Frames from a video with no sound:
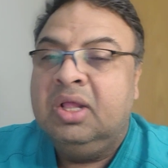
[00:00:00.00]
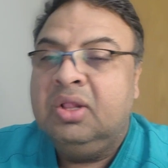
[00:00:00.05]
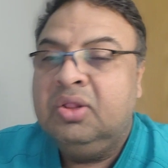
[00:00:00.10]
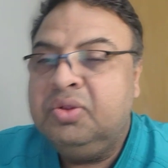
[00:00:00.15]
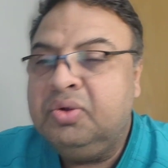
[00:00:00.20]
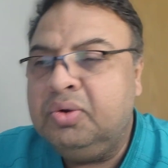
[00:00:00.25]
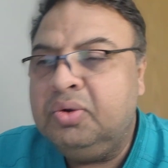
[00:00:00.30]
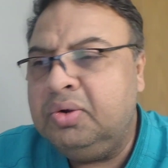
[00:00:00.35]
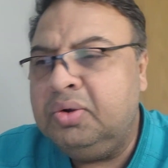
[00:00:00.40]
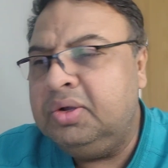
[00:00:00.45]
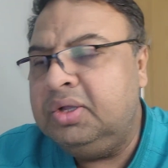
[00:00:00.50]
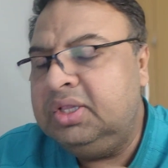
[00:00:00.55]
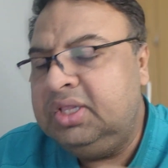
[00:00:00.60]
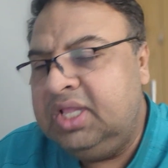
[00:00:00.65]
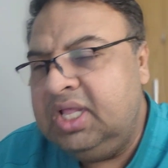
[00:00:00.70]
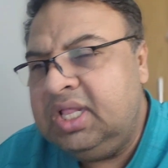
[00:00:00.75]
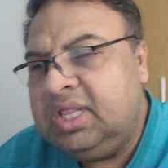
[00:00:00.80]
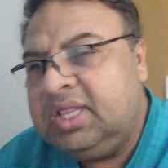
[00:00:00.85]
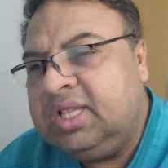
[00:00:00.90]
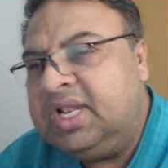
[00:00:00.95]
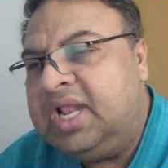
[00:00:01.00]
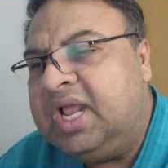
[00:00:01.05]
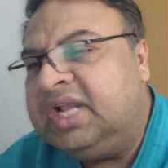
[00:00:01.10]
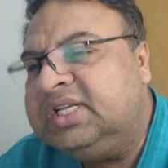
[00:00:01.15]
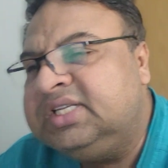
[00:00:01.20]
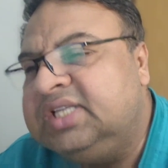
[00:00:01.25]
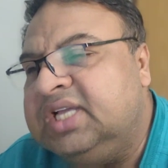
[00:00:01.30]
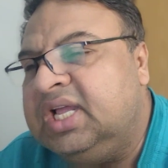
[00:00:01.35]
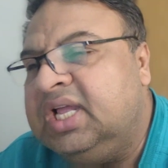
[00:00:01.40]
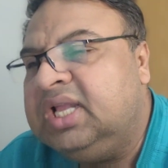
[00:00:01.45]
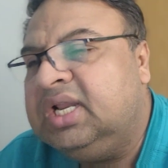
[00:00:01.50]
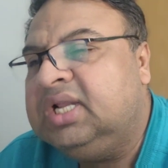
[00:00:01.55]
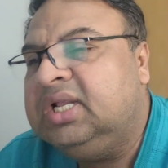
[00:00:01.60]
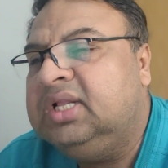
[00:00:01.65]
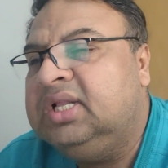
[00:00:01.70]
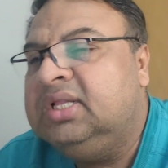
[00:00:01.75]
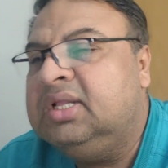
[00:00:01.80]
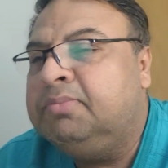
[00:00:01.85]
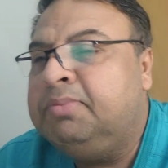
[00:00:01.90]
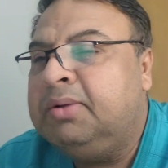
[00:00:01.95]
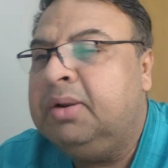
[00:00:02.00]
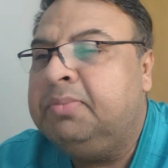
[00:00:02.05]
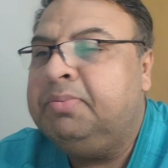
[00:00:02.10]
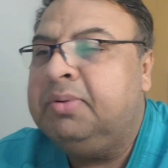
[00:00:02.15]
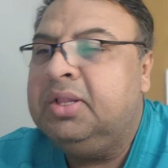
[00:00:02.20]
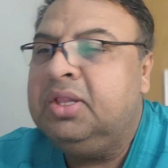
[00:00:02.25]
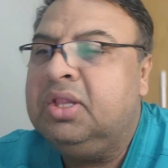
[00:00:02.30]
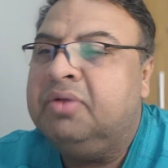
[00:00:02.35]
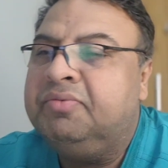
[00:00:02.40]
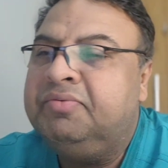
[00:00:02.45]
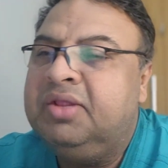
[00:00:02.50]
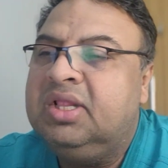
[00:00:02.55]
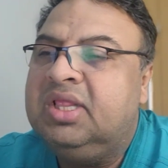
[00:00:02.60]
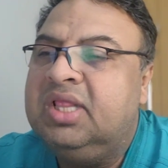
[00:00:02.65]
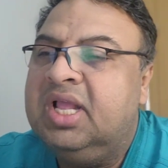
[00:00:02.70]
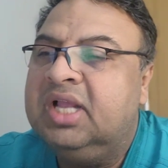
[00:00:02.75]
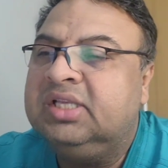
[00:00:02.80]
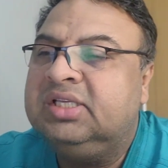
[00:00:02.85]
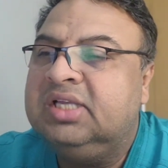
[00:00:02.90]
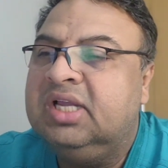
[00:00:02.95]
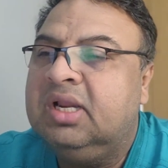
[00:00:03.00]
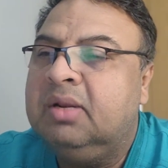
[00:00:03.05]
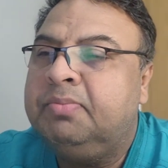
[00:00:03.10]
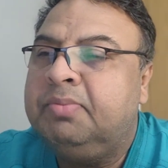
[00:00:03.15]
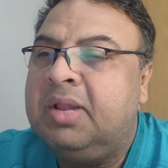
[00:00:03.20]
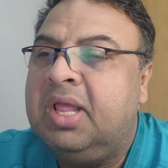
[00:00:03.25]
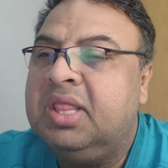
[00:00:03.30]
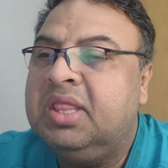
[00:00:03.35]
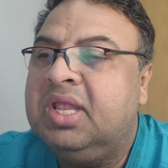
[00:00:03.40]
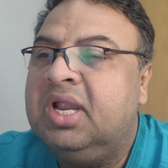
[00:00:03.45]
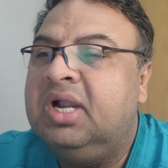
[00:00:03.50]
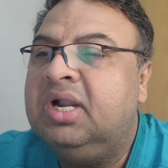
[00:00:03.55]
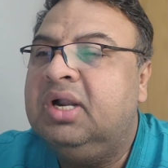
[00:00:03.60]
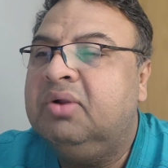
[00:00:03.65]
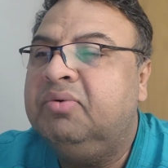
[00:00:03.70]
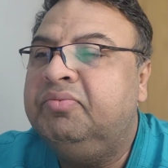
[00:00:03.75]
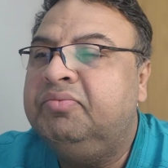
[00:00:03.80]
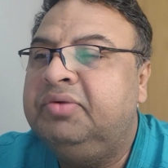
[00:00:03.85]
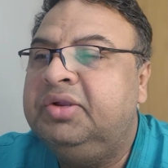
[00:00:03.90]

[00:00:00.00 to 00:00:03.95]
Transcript: So this lecture, the purpose of this lecture present,